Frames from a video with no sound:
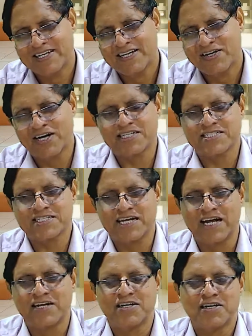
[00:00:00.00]
You
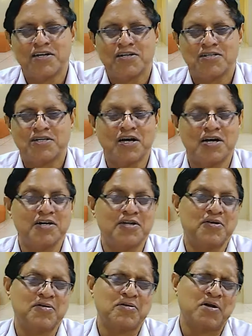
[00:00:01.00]
understand? and
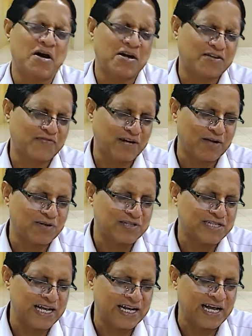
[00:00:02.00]
a lot of troubles.
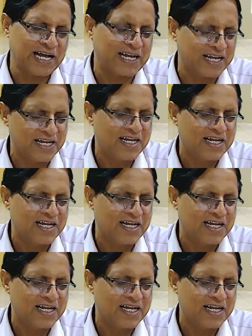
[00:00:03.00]
Then I,